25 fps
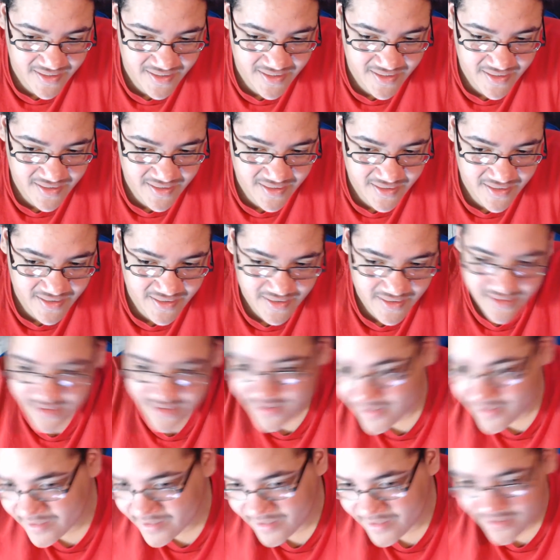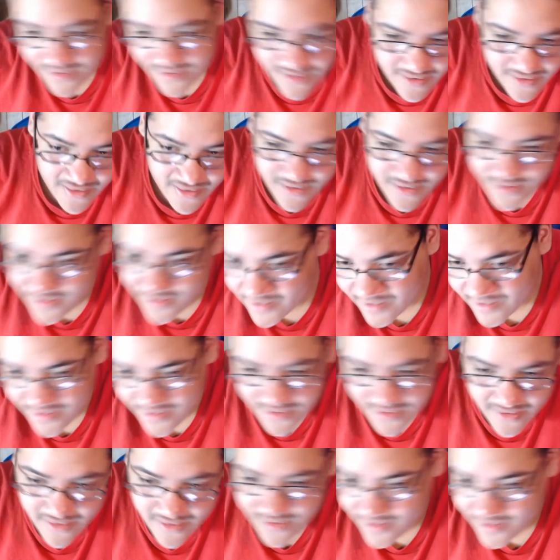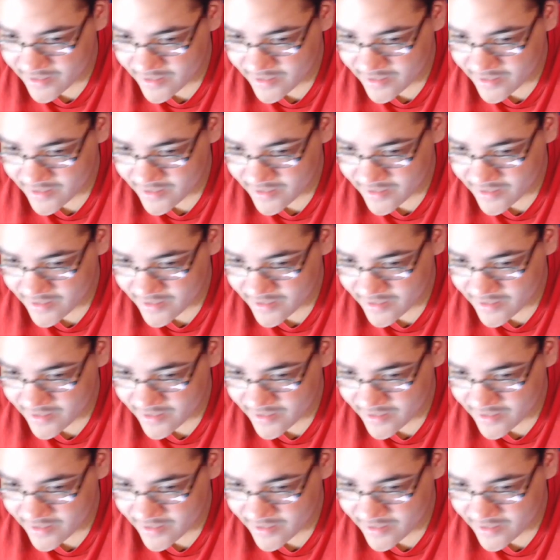Nothing is said.